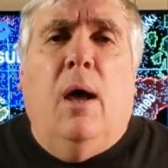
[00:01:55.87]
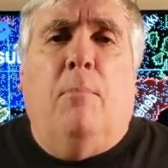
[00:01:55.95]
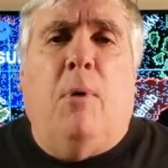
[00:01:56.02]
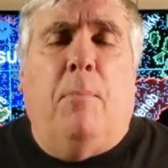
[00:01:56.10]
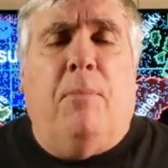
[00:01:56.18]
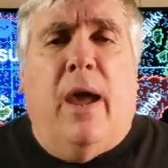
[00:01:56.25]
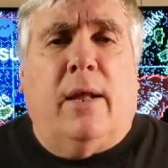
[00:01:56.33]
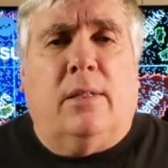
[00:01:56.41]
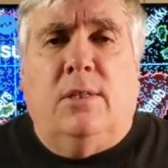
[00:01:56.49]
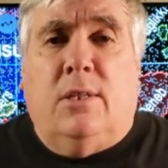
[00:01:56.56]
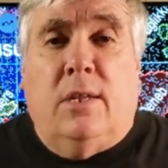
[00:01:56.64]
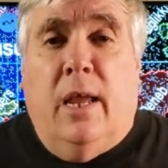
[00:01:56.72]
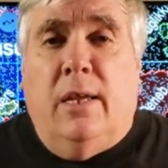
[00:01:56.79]
But back to
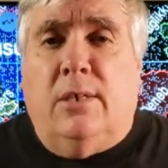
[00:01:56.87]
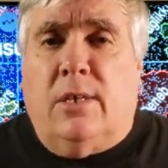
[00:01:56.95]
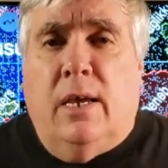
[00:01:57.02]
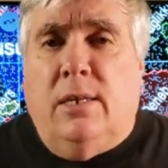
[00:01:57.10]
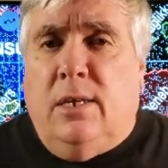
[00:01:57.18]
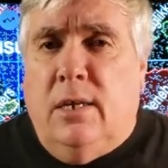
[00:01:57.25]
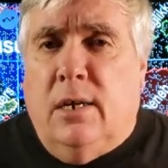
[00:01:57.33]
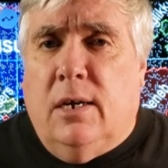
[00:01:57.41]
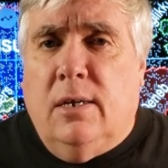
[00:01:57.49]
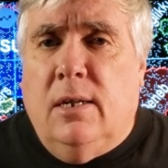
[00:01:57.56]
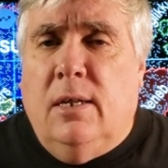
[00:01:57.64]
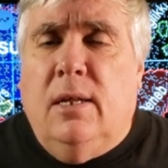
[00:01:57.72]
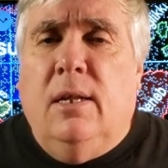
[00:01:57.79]
today's idea.
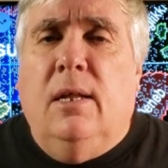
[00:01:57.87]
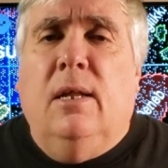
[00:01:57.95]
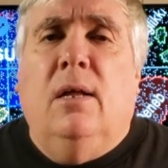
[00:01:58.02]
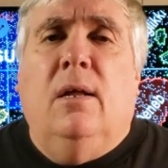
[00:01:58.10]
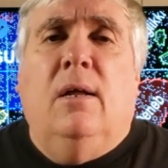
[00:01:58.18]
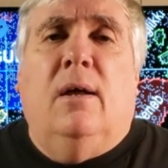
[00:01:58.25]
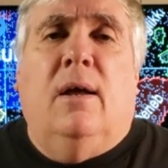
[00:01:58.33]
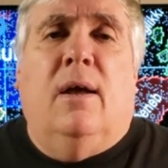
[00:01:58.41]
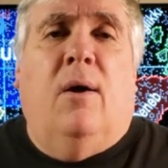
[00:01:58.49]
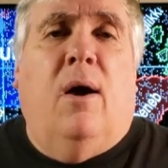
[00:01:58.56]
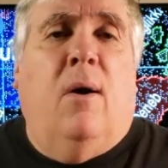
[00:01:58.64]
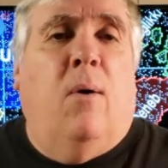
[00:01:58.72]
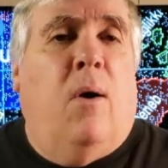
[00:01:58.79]

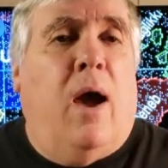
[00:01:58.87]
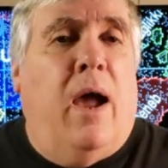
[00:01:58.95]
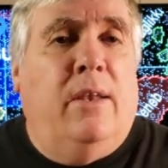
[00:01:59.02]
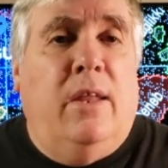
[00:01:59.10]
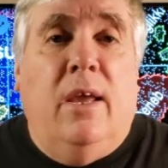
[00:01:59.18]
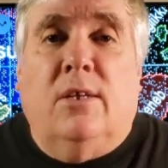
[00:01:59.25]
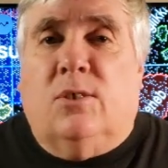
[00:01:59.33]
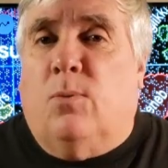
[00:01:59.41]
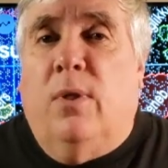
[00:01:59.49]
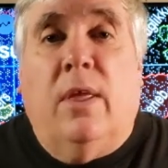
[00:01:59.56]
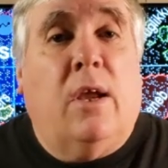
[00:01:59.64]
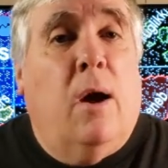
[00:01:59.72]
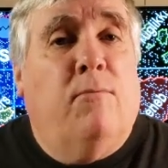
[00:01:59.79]
Ideas, where
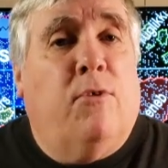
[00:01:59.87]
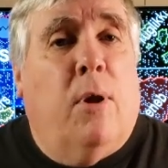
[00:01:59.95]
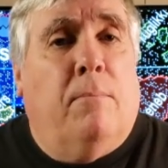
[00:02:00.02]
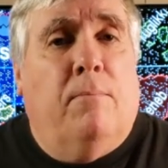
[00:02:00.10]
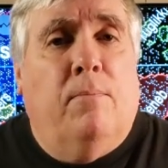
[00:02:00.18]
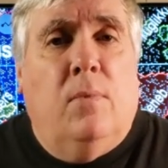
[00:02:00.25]
they come from.